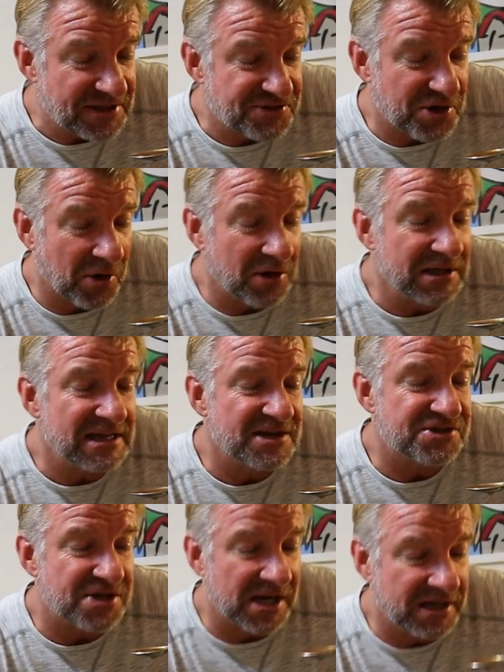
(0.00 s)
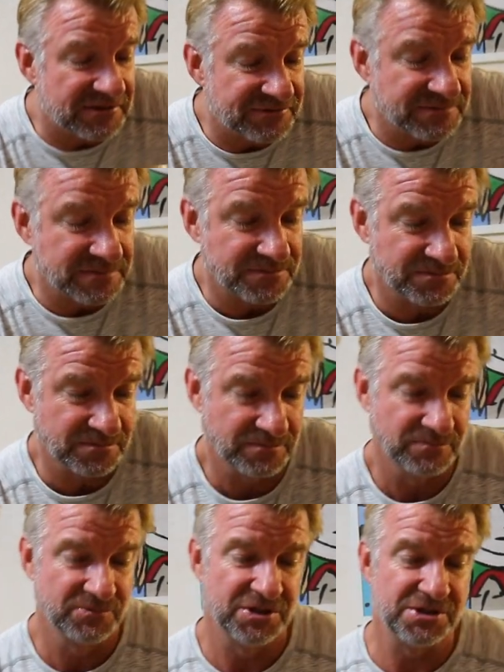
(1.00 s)
It's the oiliest of.
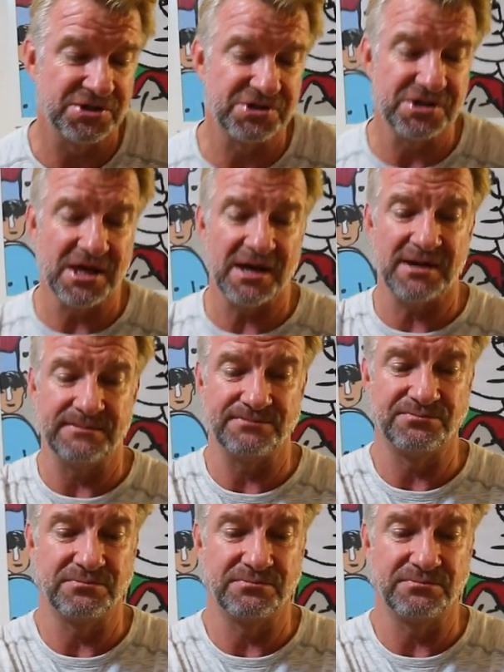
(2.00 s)
You see that?